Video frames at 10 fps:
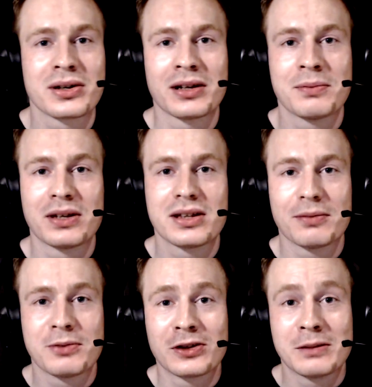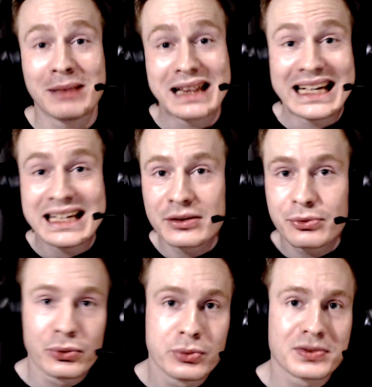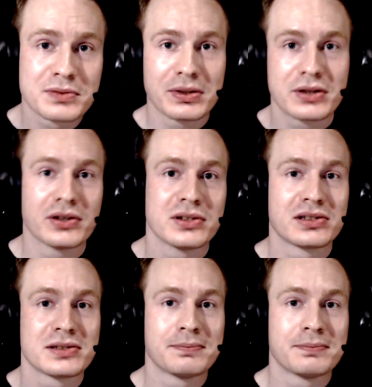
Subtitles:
a bit about the play-in groups because,